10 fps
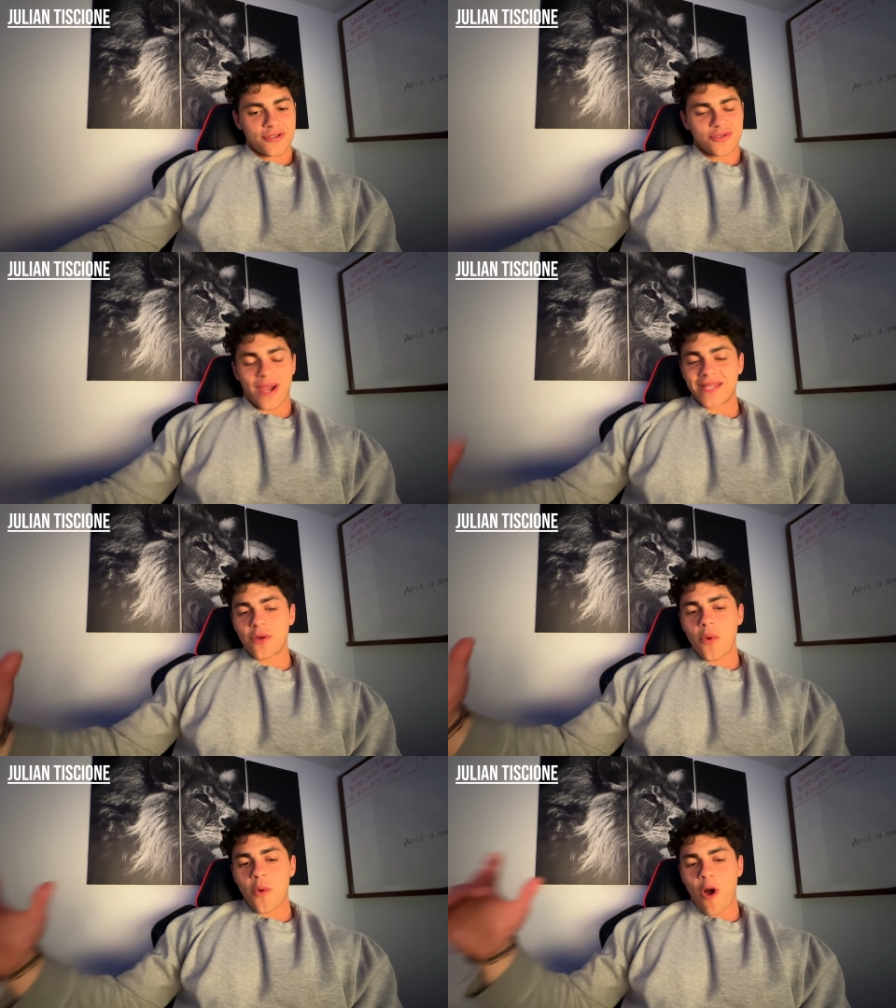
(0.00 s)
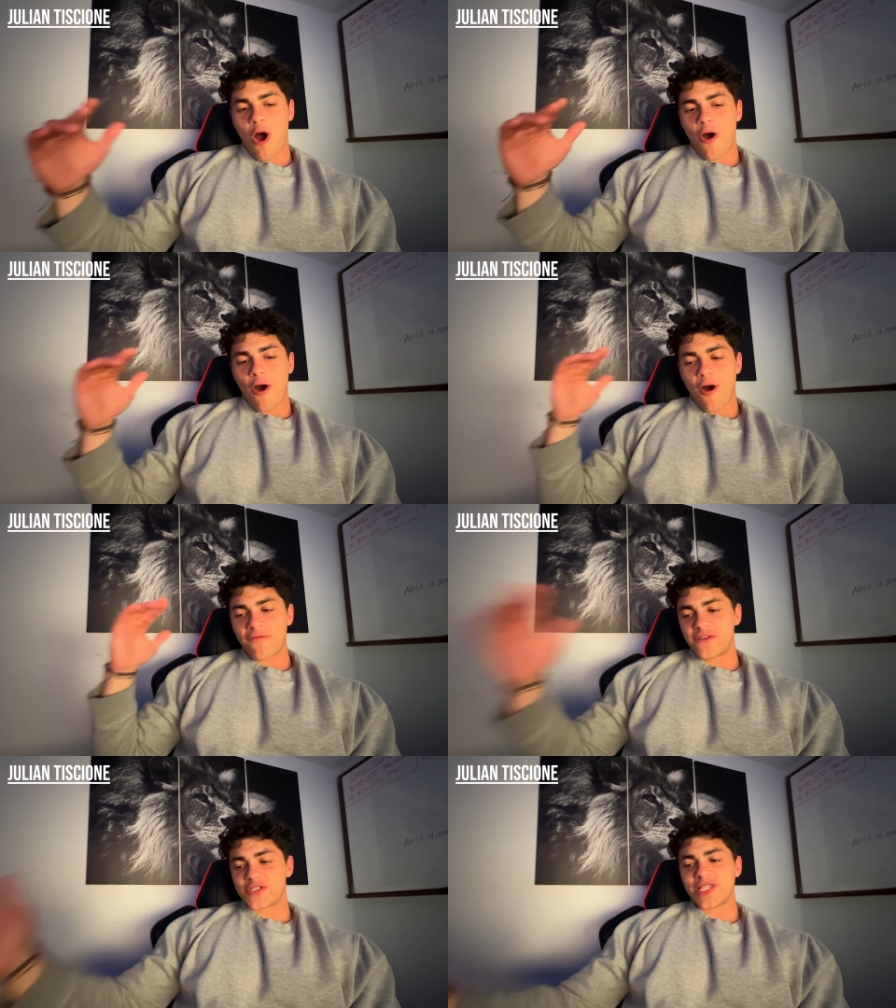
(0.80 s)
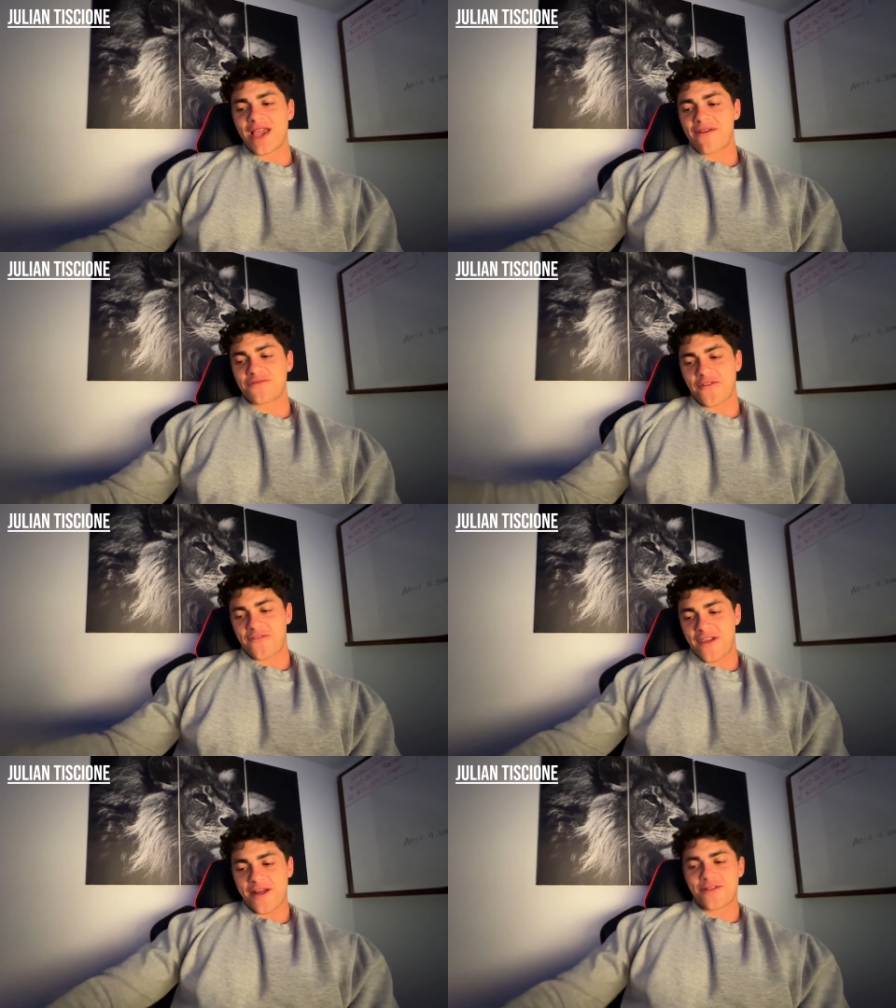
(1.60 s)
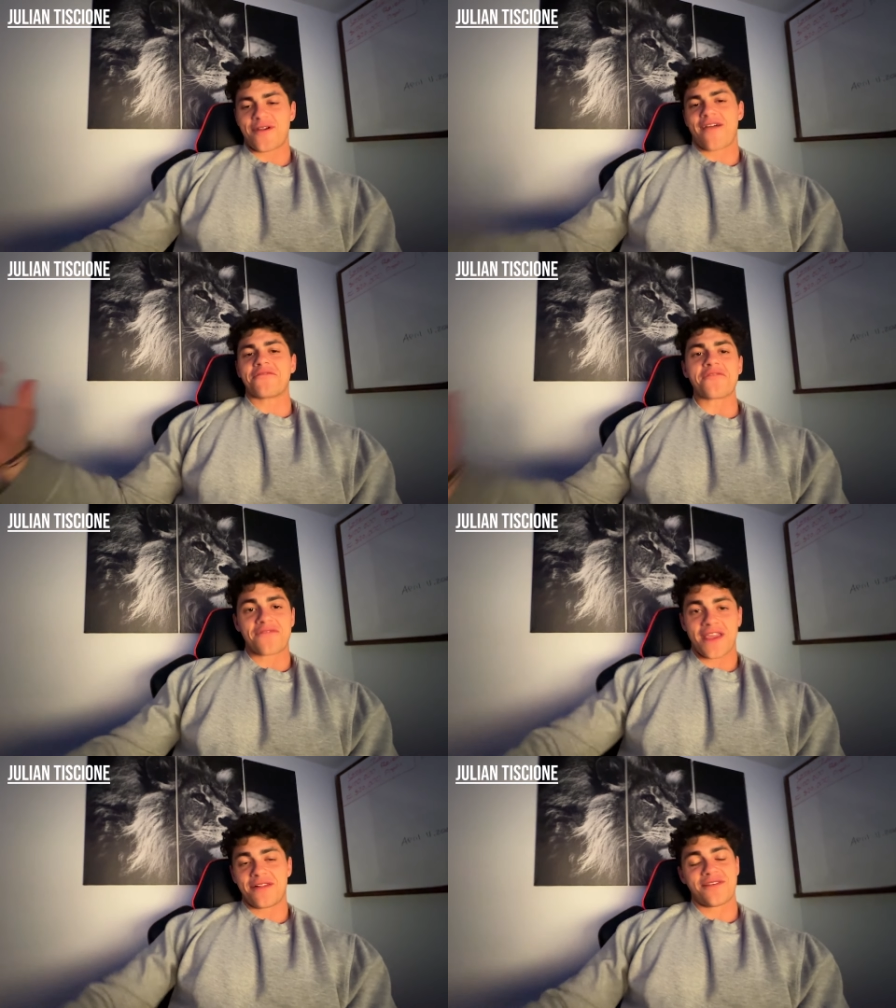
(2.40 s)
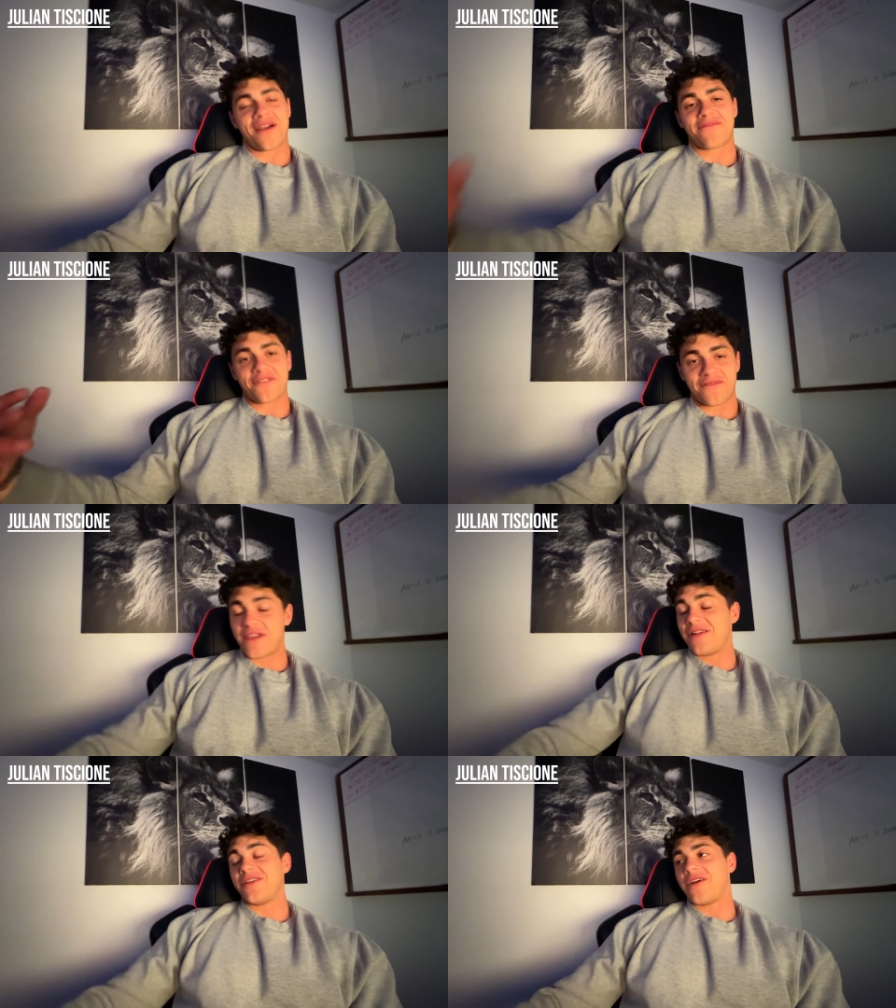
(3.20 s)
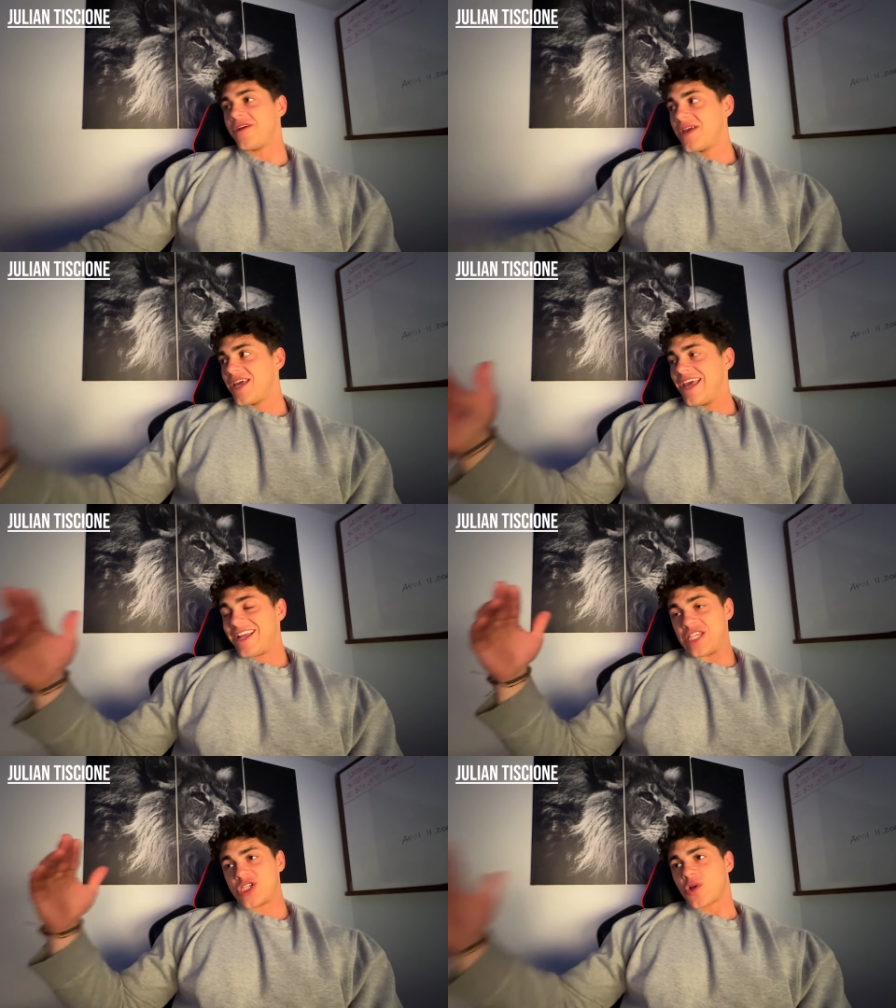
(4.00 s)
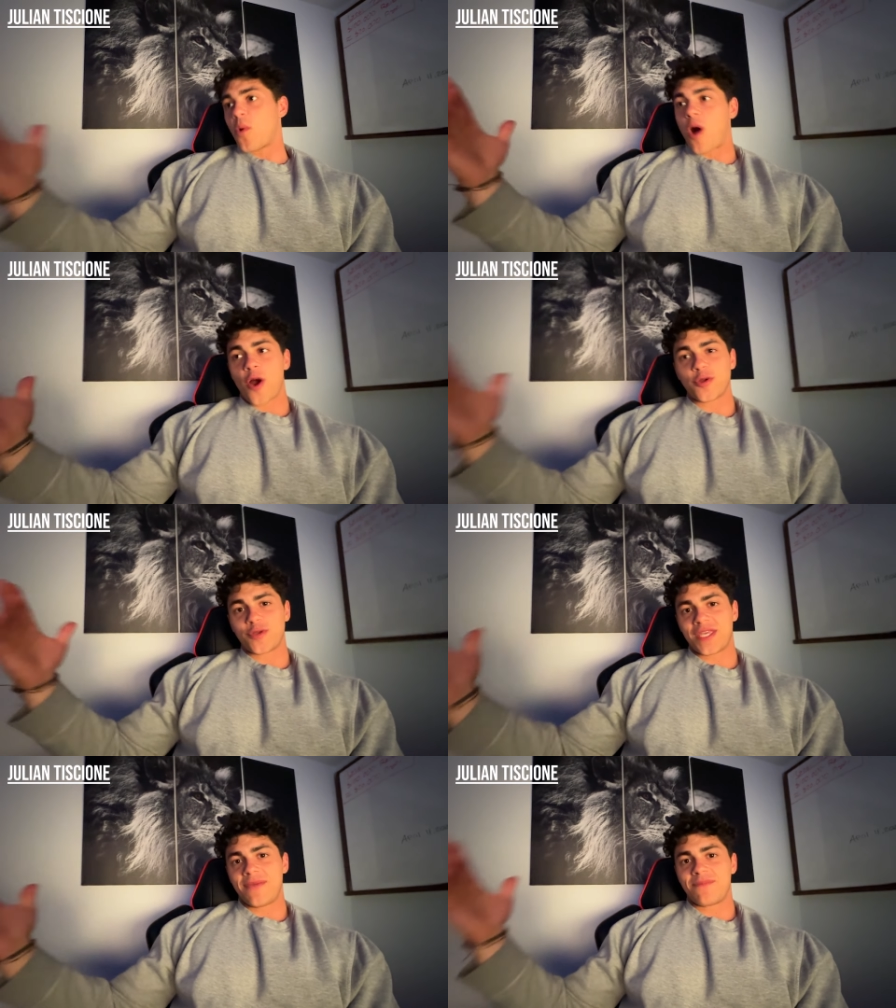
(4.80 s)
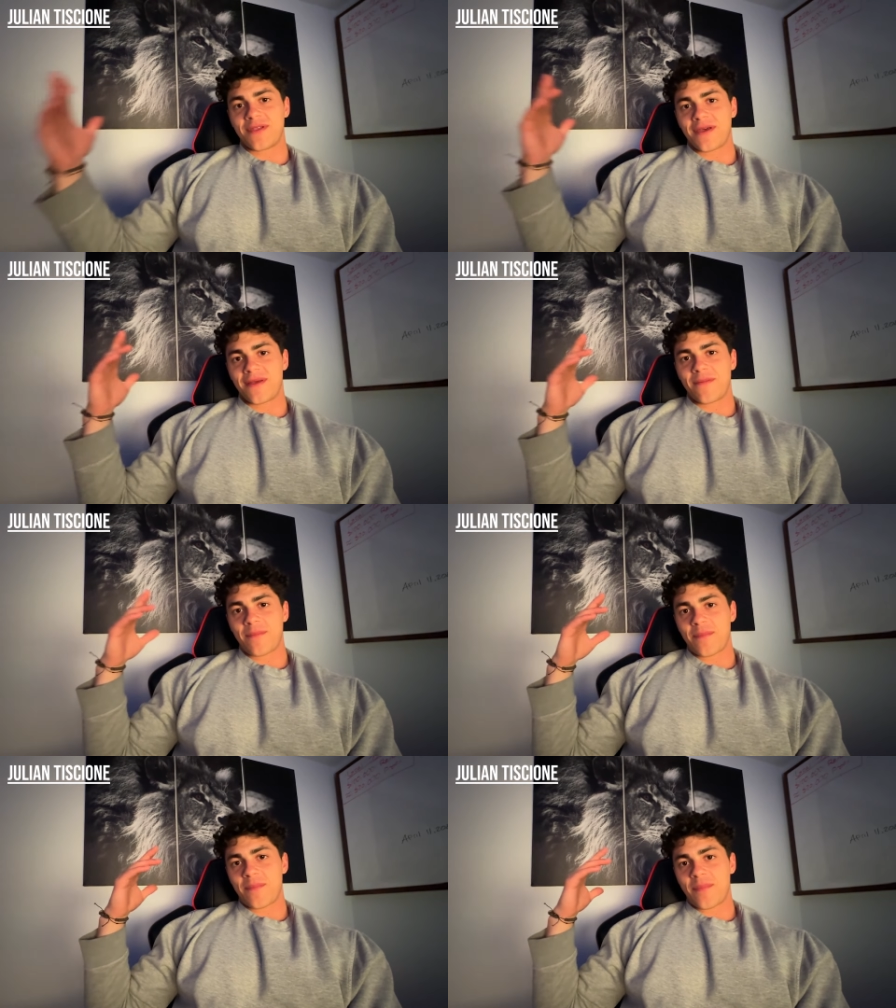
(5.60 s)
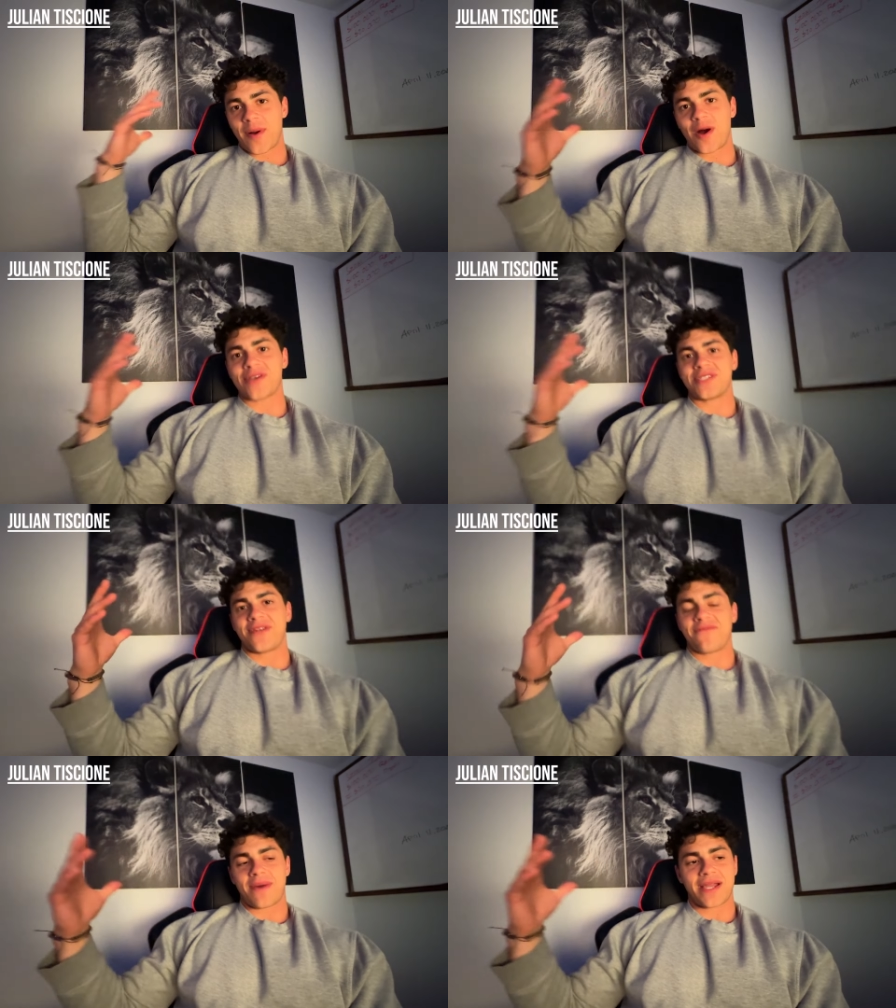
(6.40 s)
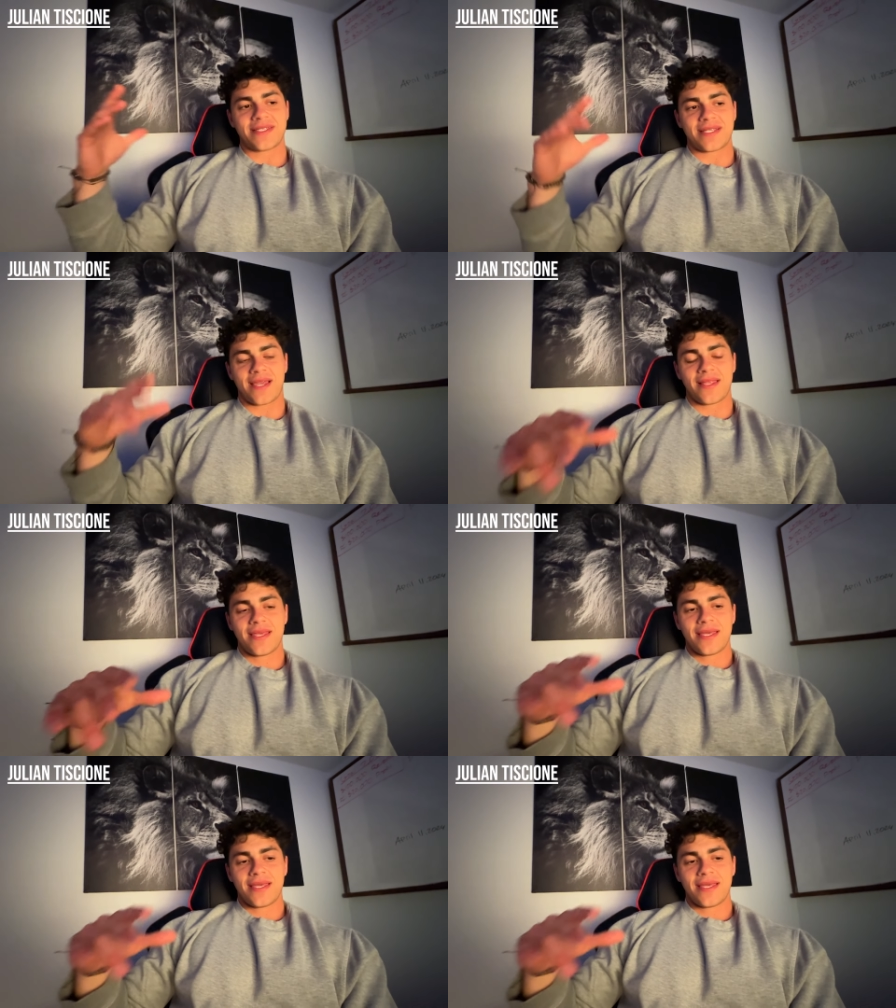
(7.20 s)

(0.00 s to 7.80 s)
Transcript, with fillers: So I know obviously after failure, after failure, after failure, it's so hard to keep the positive mindset.